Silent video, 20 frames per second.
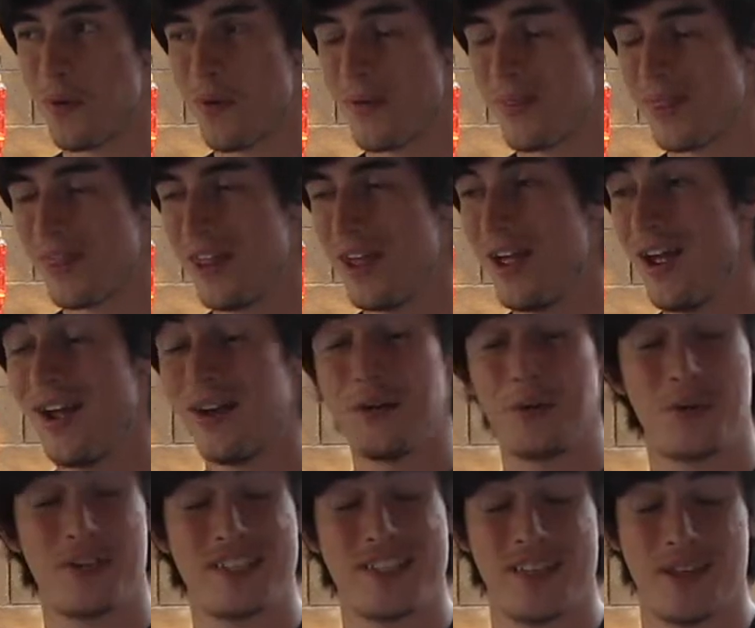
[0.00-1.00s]
month. I know
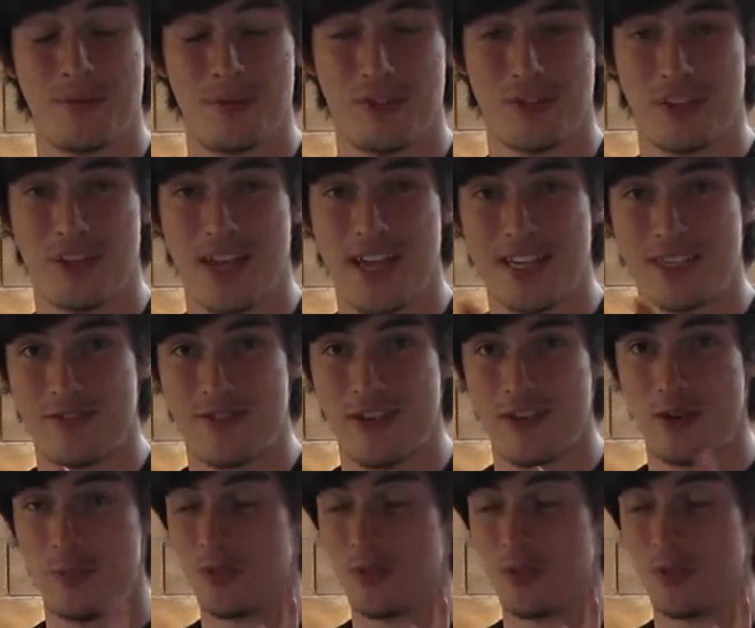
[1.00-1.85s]
I said that about the last video,